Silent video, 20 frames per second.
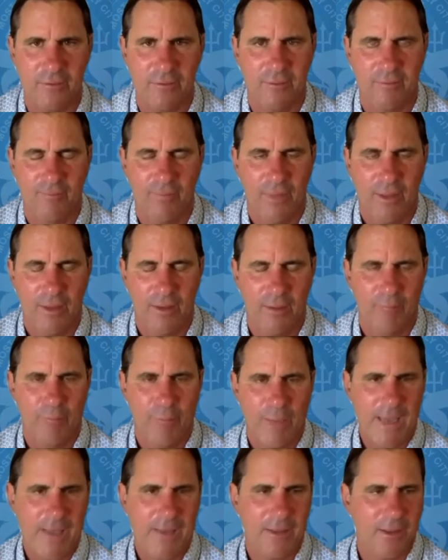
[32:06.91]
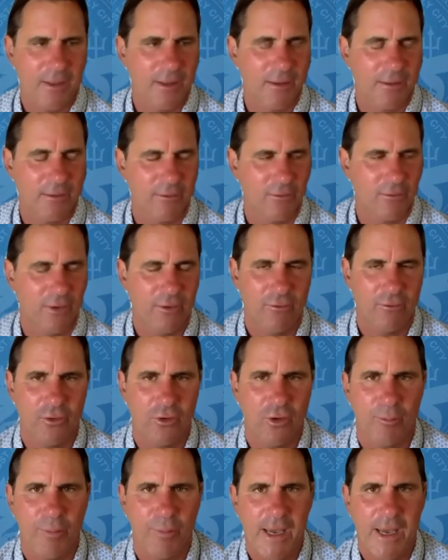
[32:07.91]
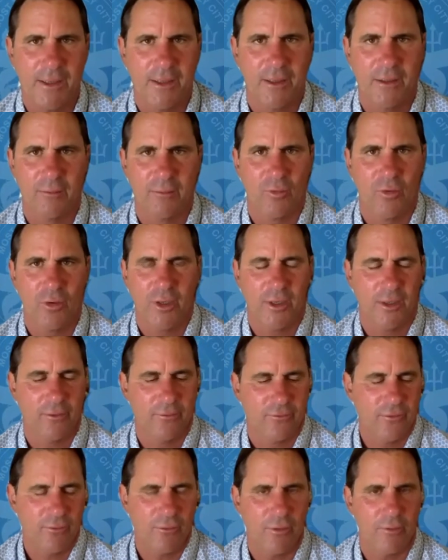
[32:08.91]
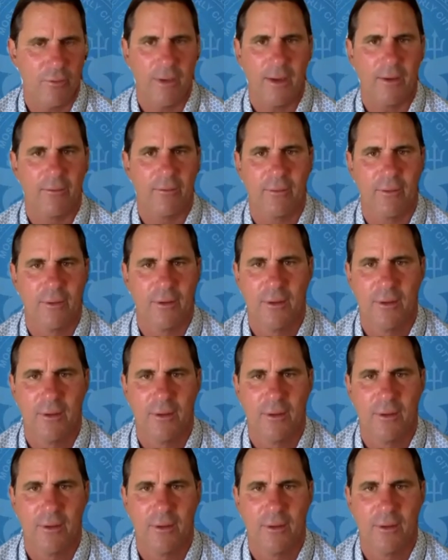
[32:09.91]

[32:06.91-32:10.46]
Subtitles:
And paddling, you go out paddling in the morning and there's no one around.